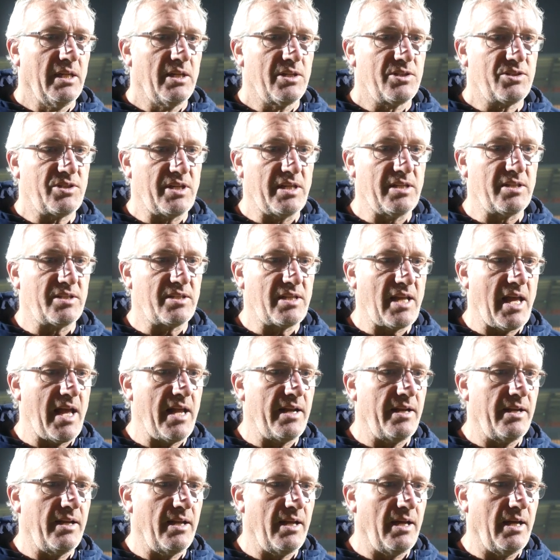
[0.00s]
Since
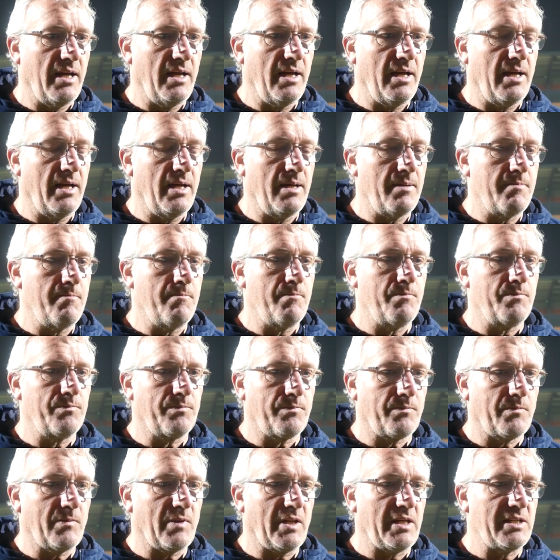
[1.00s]
then,
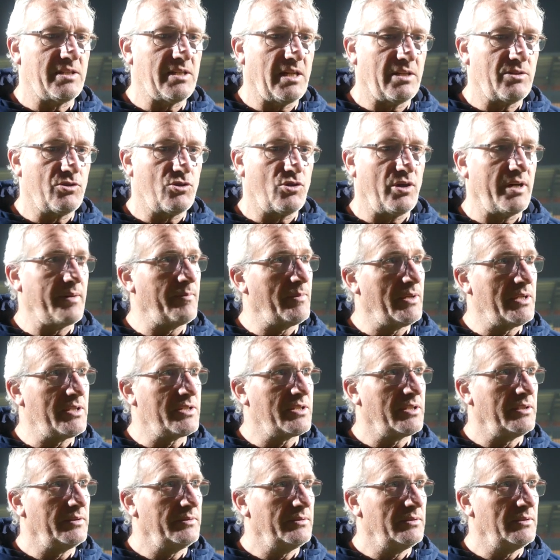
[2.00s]
he's had
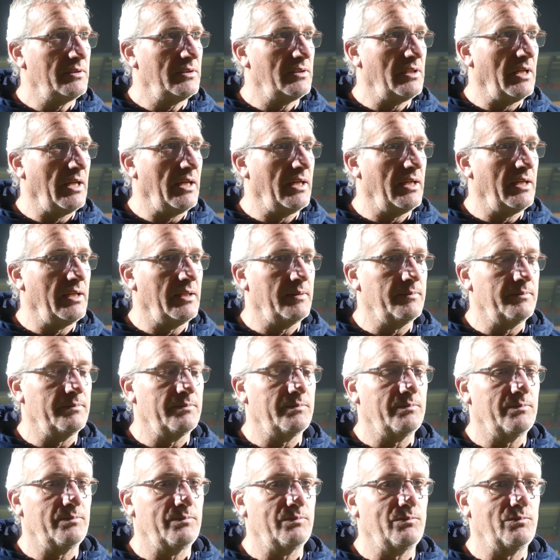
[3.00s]
treatment.
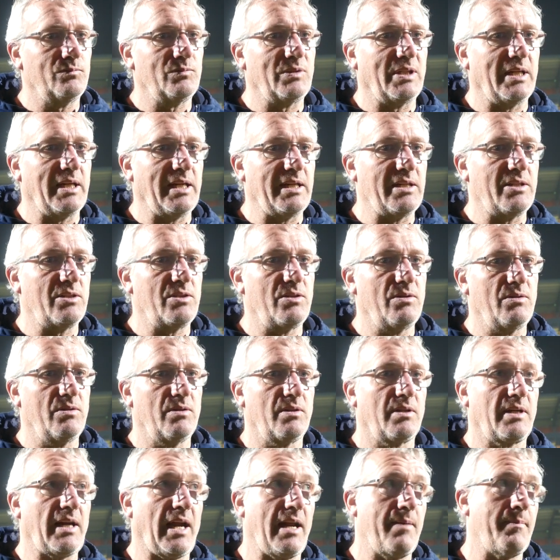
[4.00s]
He
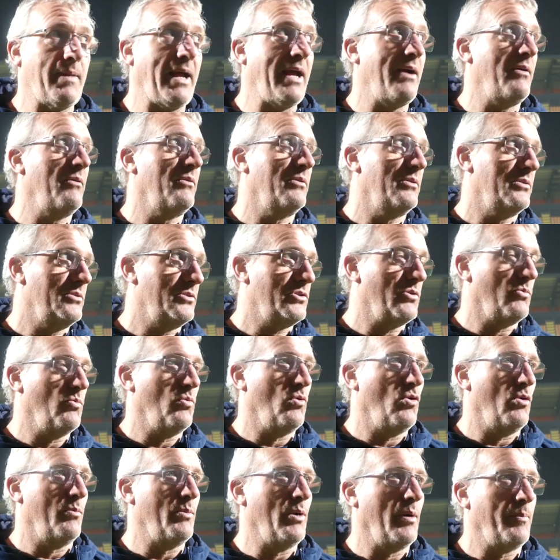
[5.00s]
came out and to
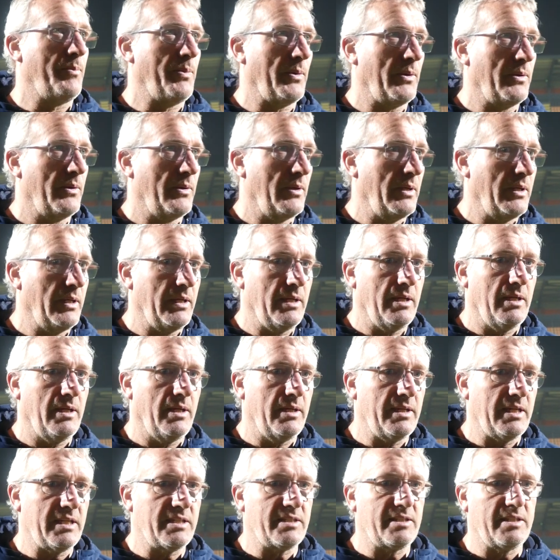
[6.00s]
warm up
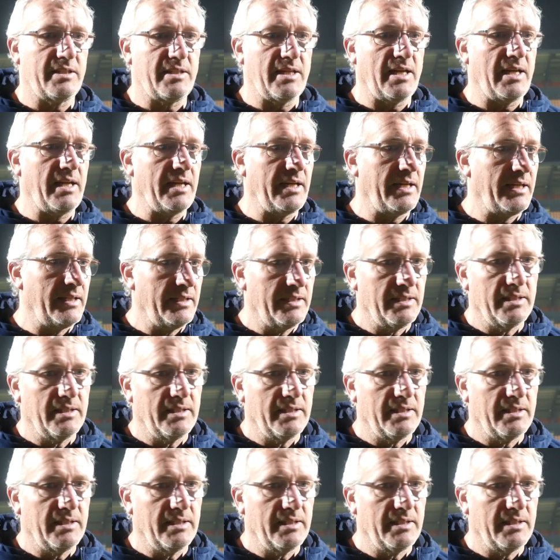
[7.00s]
yesterday